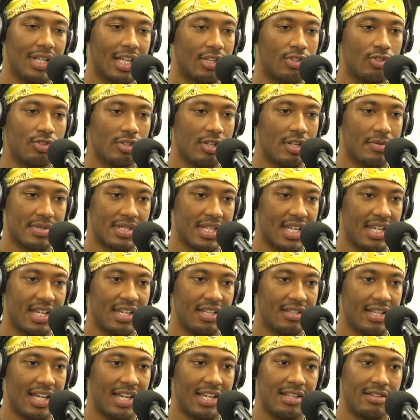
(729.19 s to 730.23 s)
Like, you know what I'm
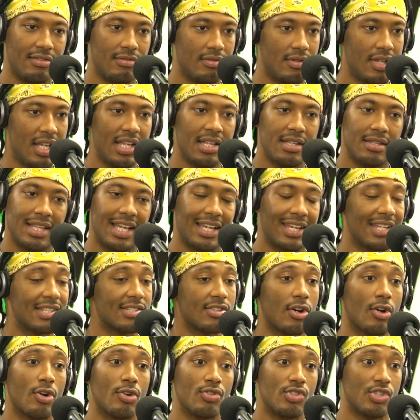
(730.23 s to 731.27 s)
saying? Like,
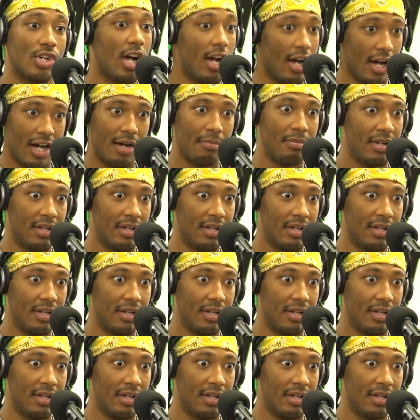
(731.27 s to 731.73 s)
it's our job.